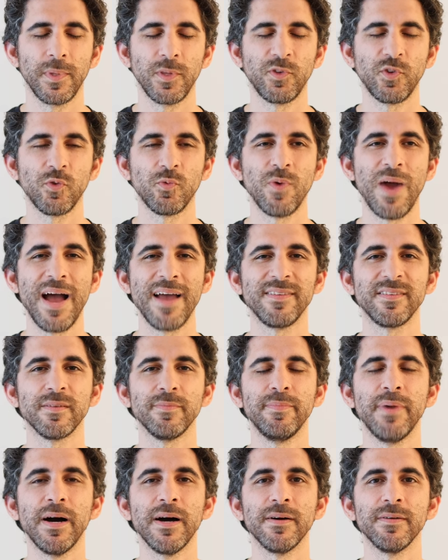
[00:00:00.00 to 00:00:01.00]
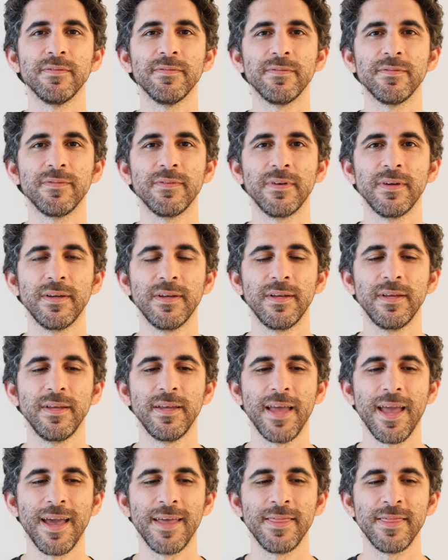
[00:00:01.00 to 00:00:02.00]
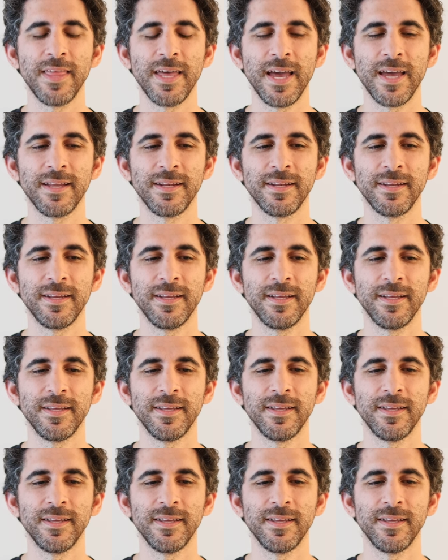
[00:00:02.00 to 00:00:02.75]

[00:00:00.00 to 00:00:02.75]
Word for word: To rise above, and then